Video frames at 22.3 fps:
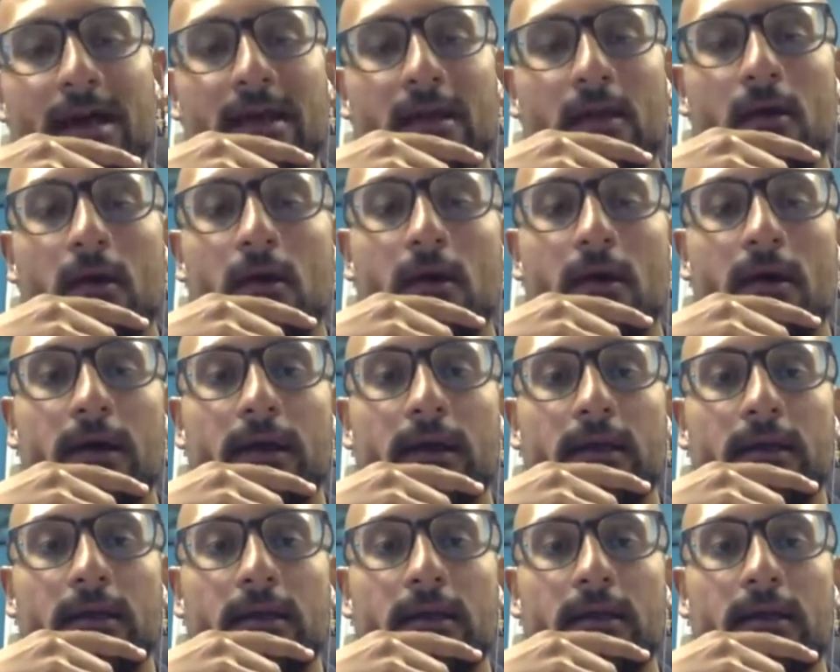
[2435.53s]

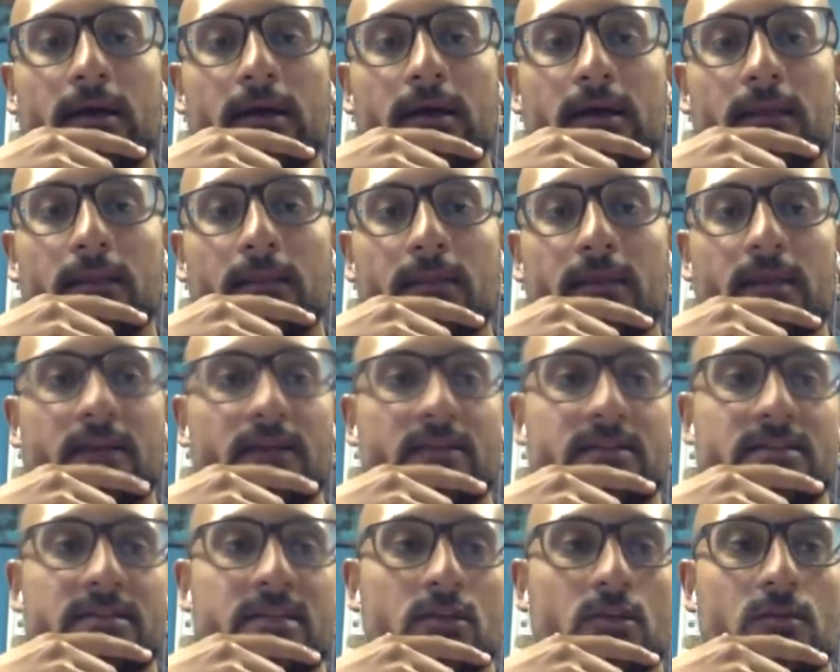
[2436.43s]
on kind of the
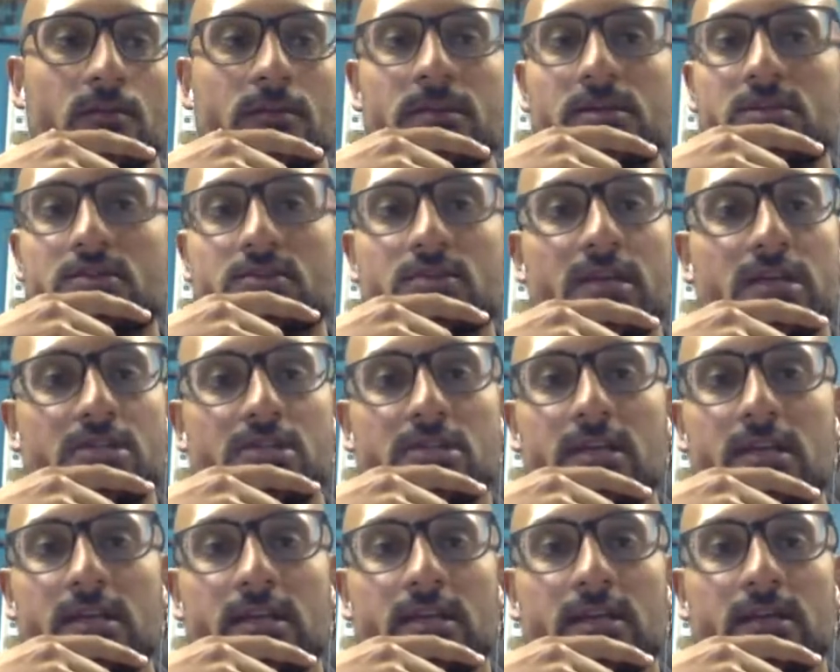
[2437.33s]
senior
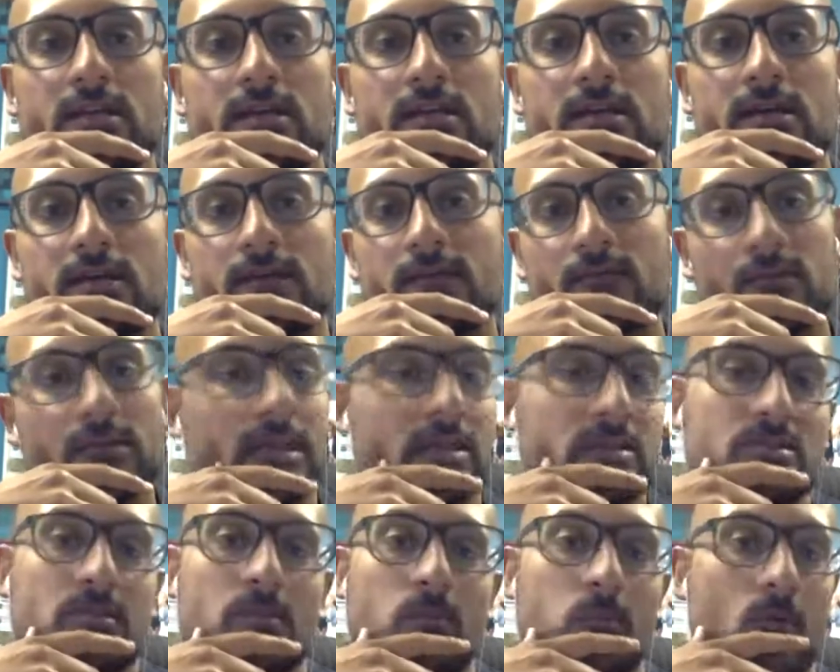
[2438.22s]
administration for like
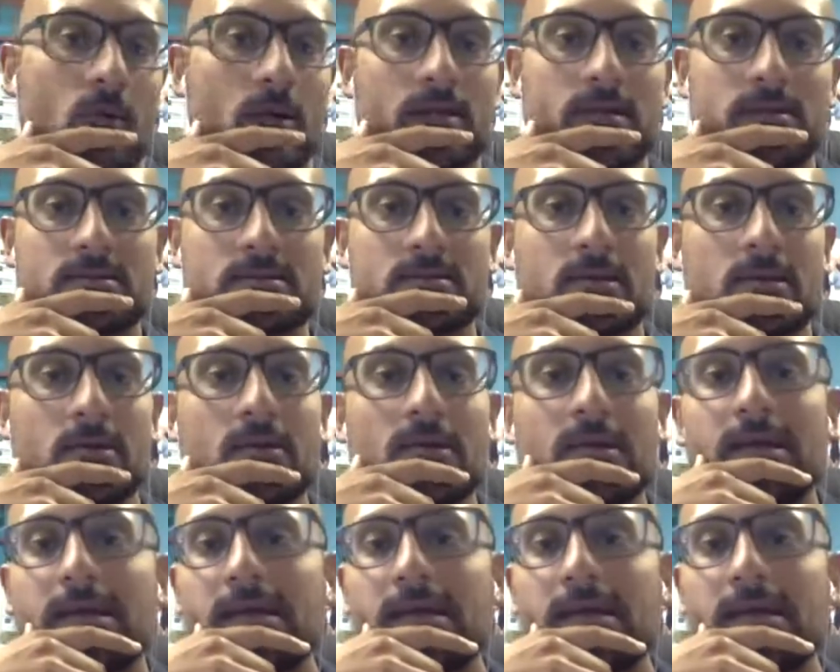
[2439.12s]
support. And so